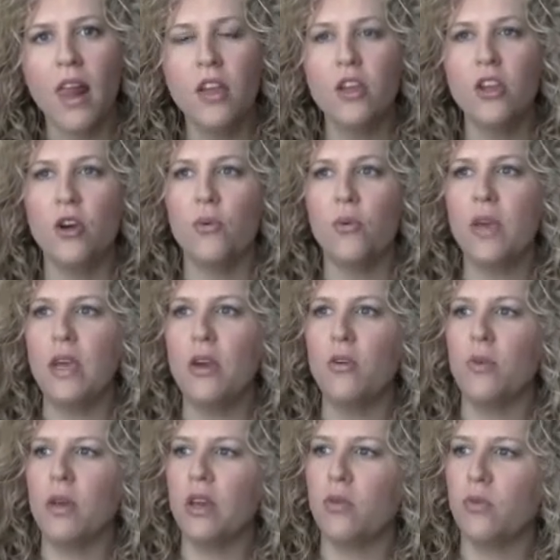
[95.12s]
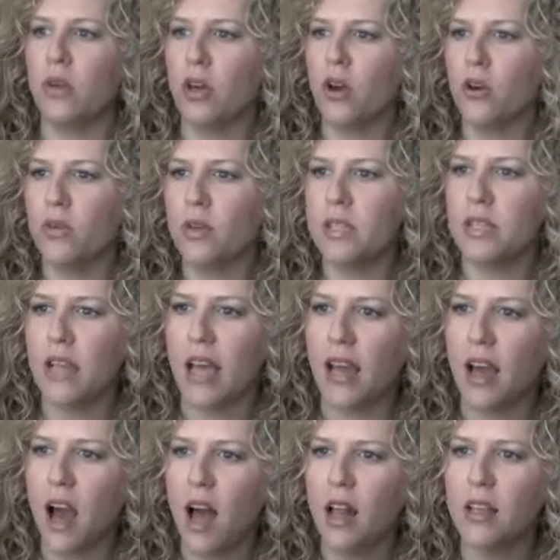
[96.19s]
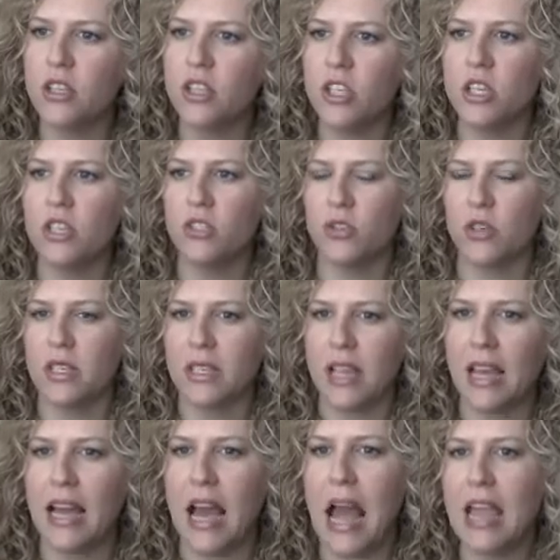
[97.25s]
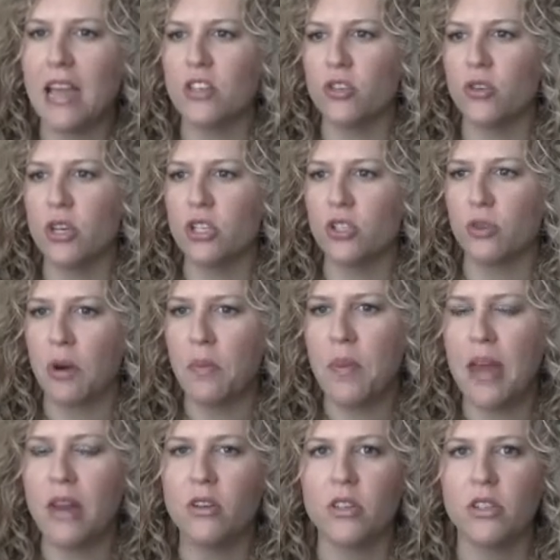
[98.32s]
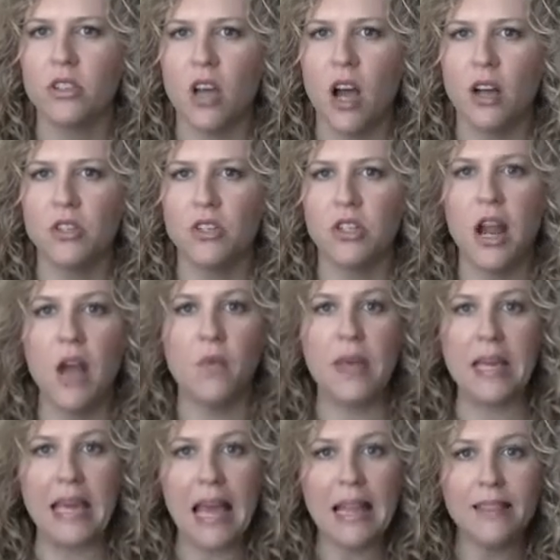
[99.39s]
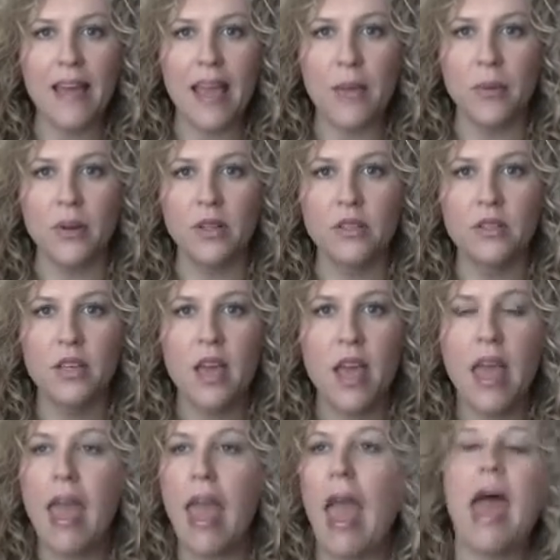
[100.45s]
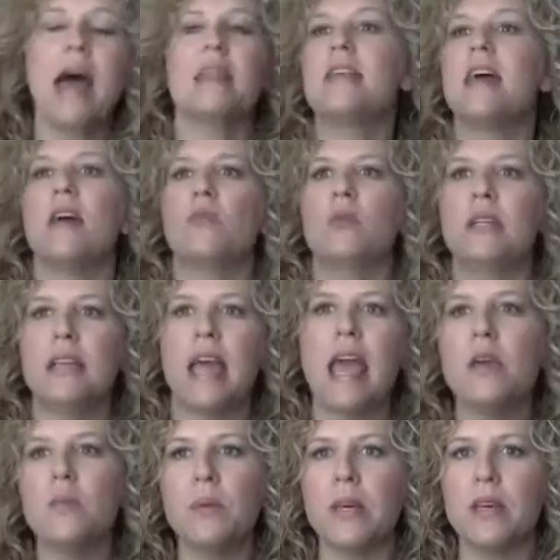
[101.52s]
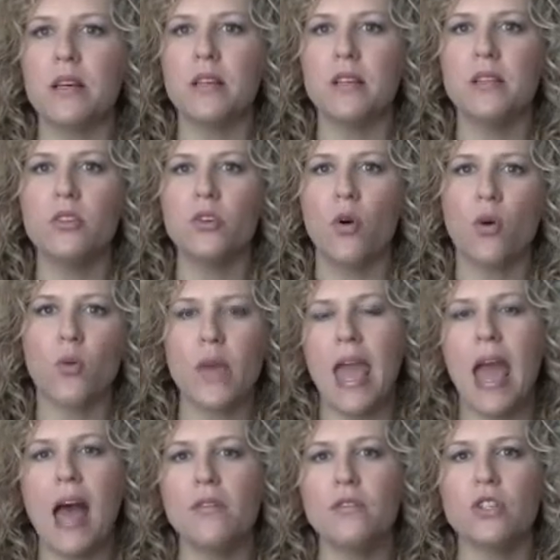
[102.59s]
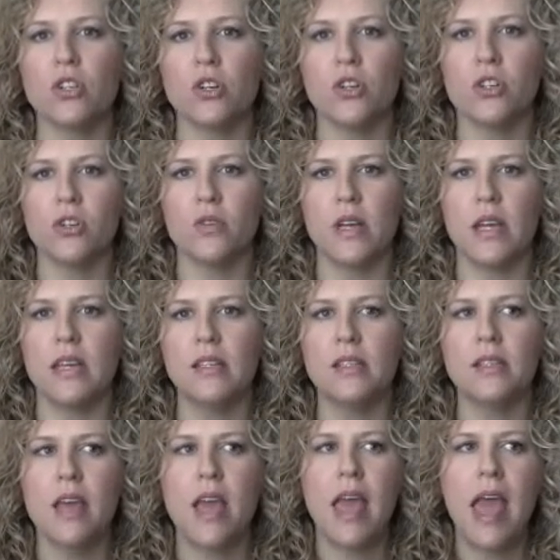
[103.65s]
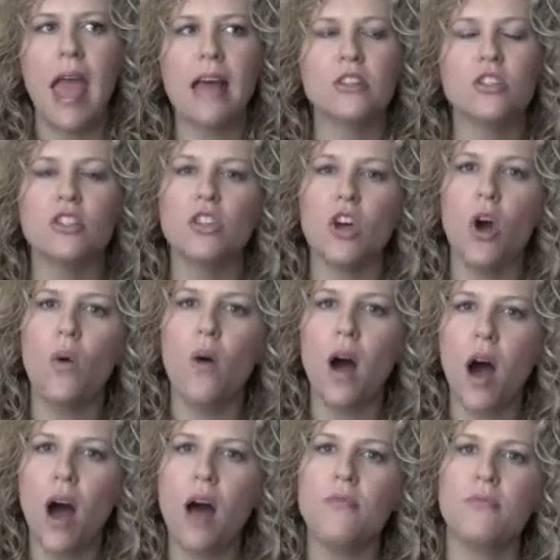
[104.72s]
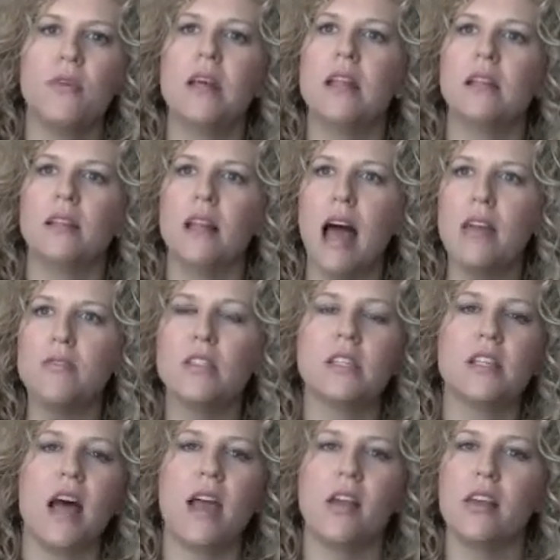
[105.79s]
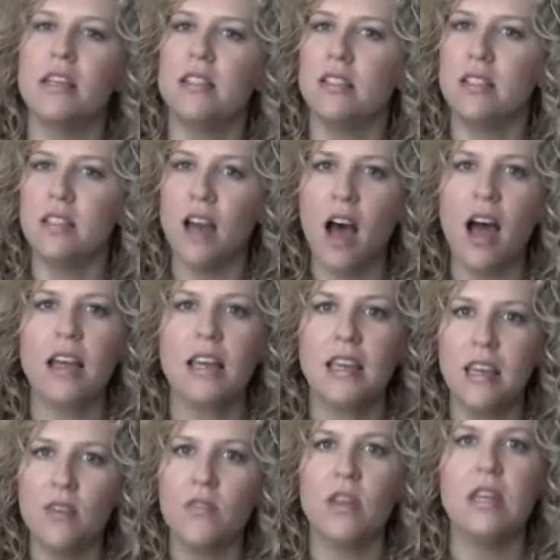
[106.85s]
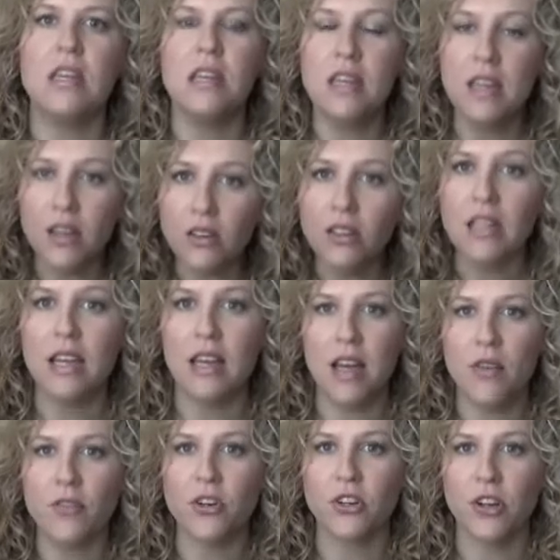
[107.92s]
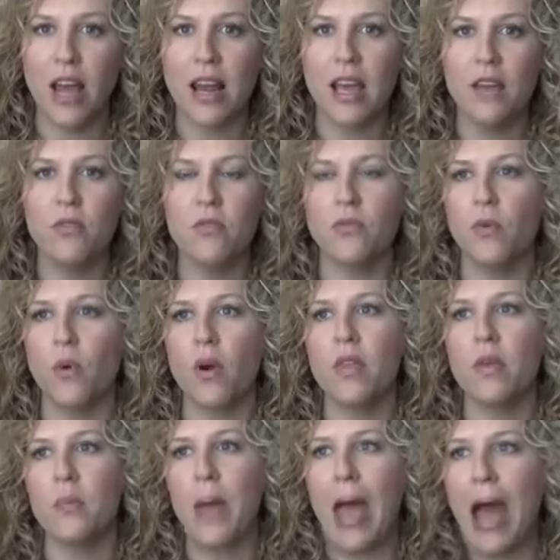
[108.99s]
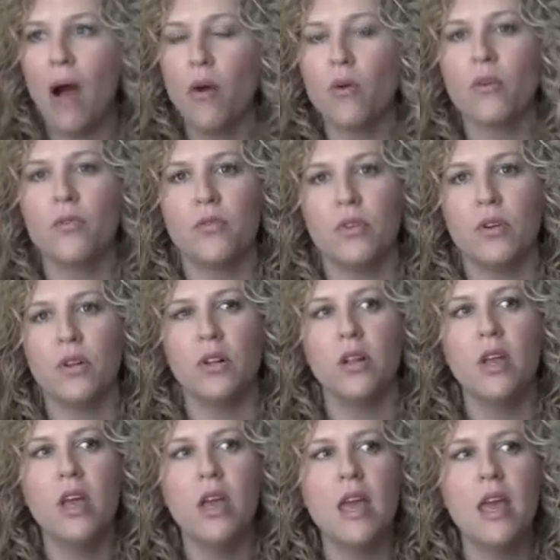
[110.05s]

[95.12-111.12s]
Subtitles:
We go to a psychologist or a psychiatrist or a medical doctor and we get labeled, and then we take pills or we have surgeries. And so often lifestyle is not given nearly enough credit for the powerful